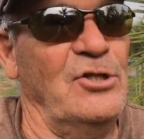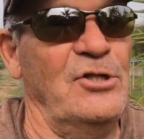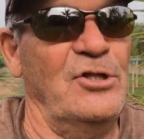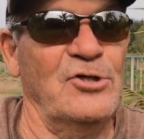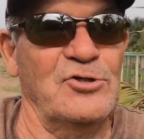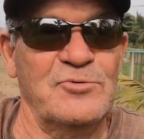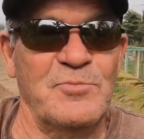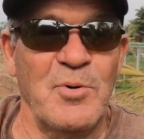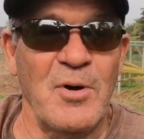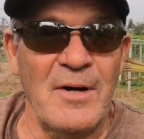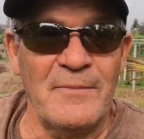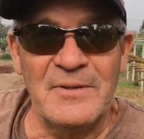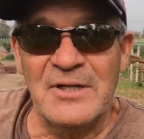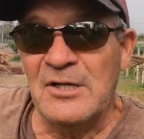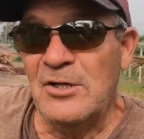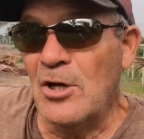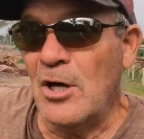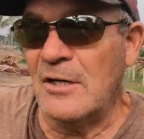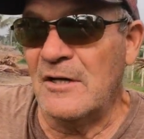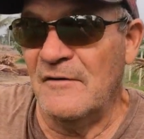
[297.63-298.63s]
there's probably
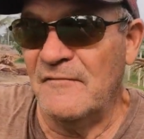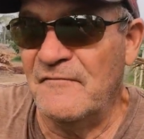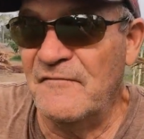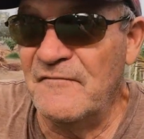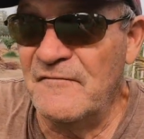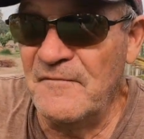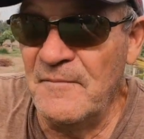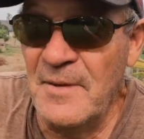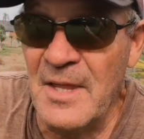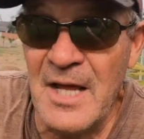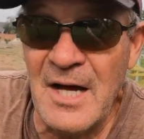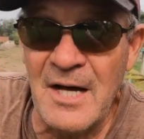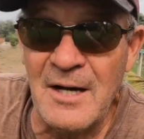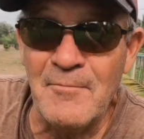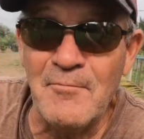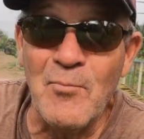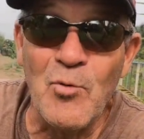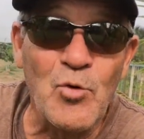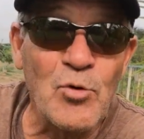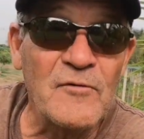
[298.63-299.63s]
not a
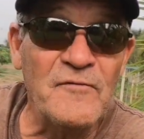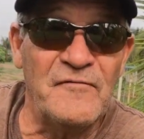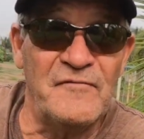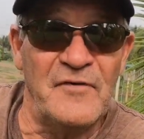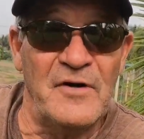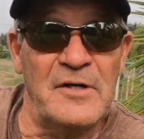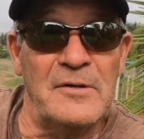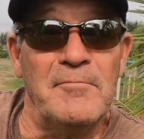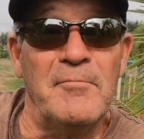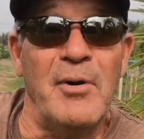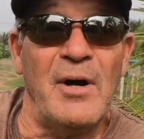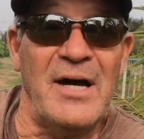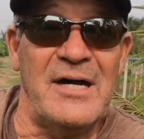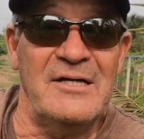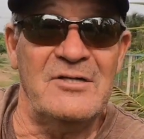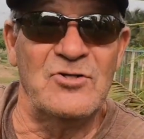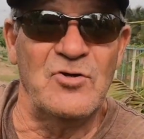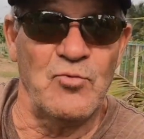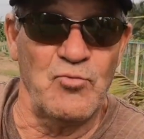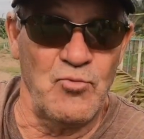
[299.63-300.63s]
more fun
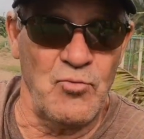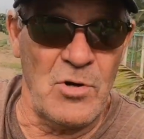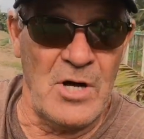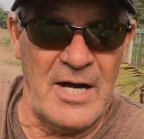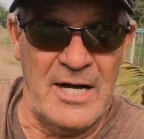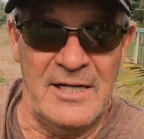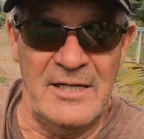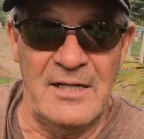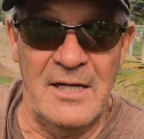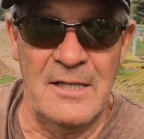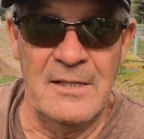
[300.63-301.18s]
bike to ride